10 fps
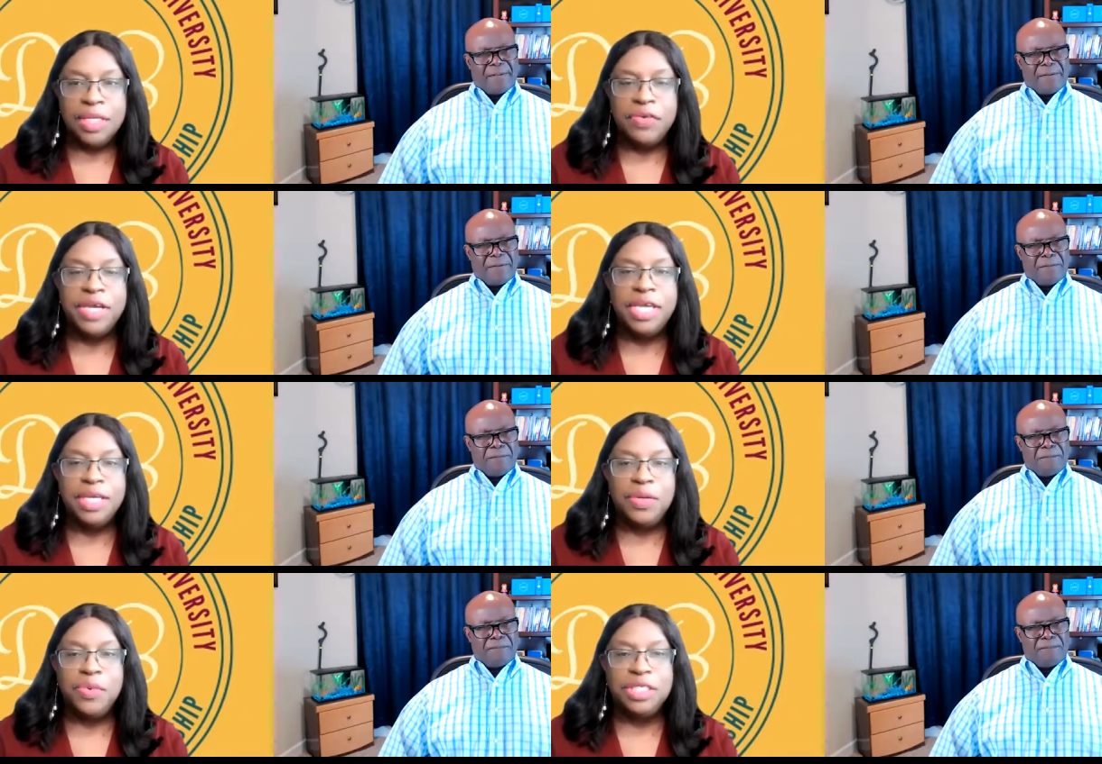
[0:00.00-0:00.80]

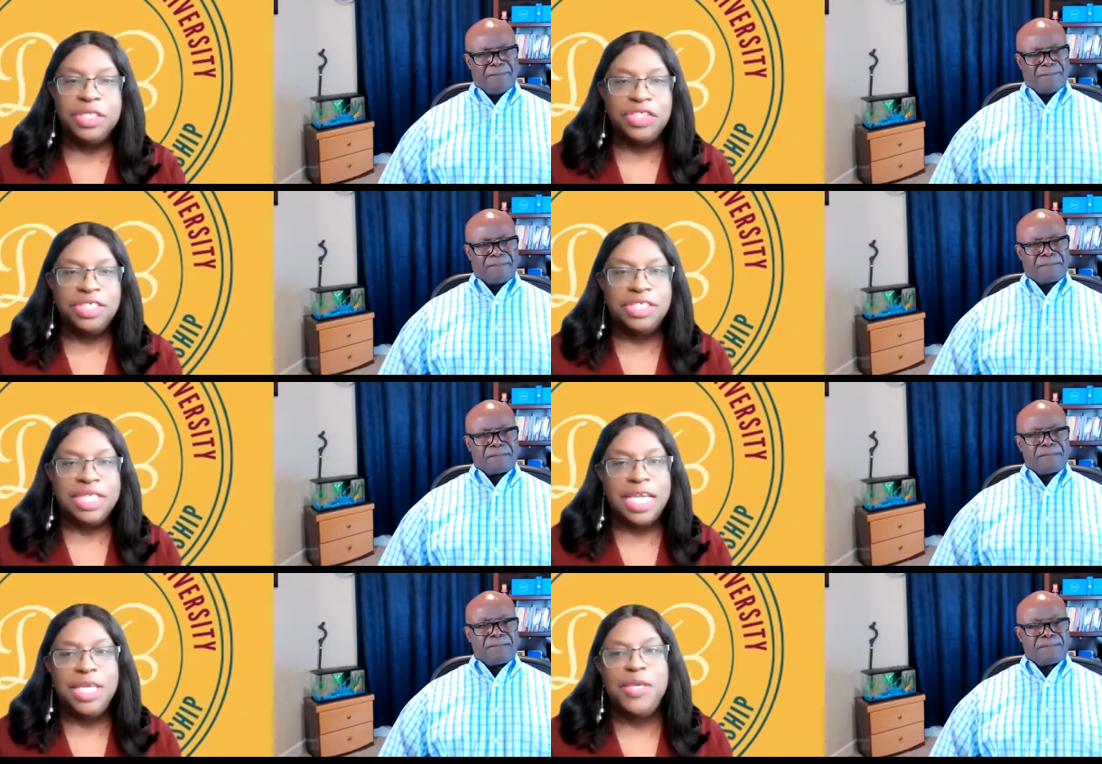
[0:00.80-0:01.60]
Speaker 1: Great question.
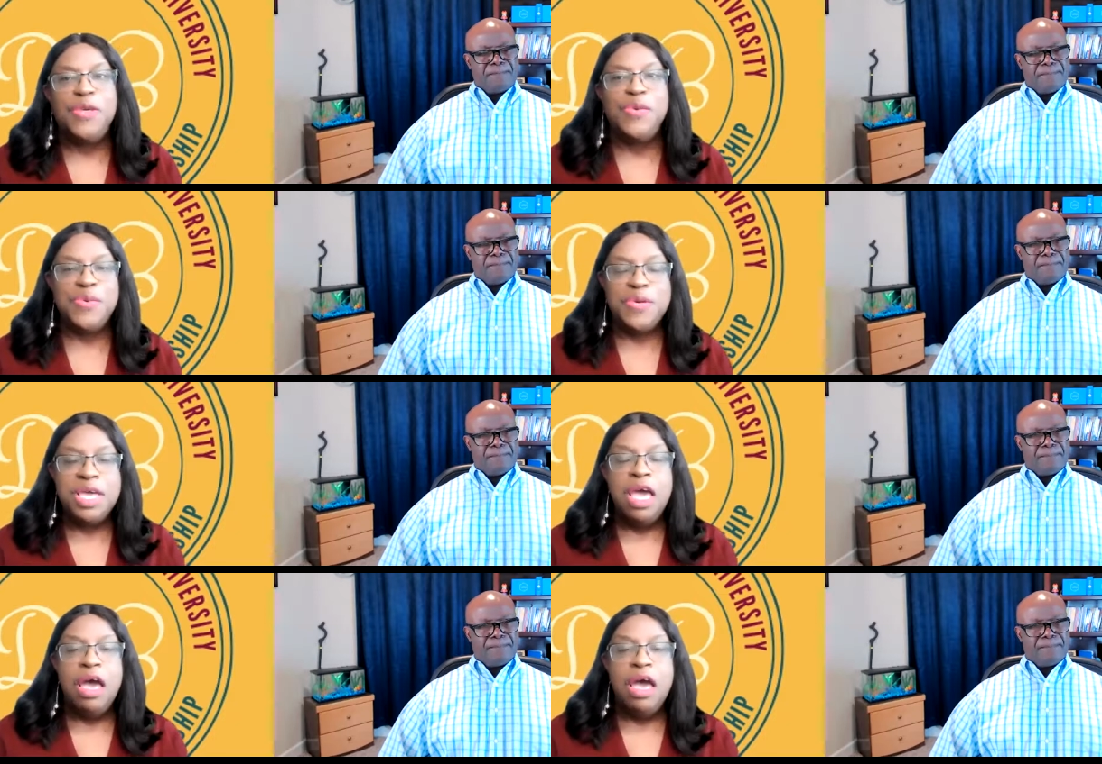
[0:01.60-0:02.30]
Thank you.